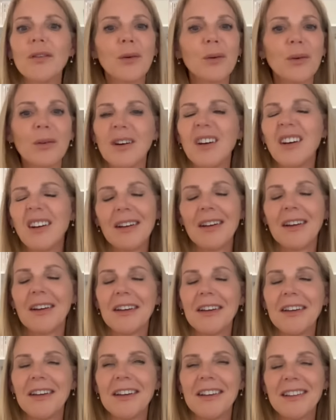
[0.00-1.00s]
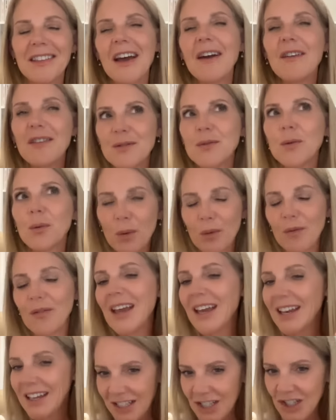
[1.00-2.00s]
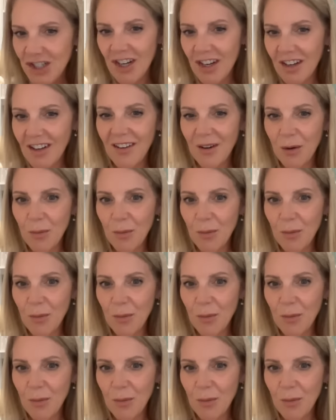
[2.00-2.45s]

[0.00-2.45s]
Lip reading: or that sort of energy.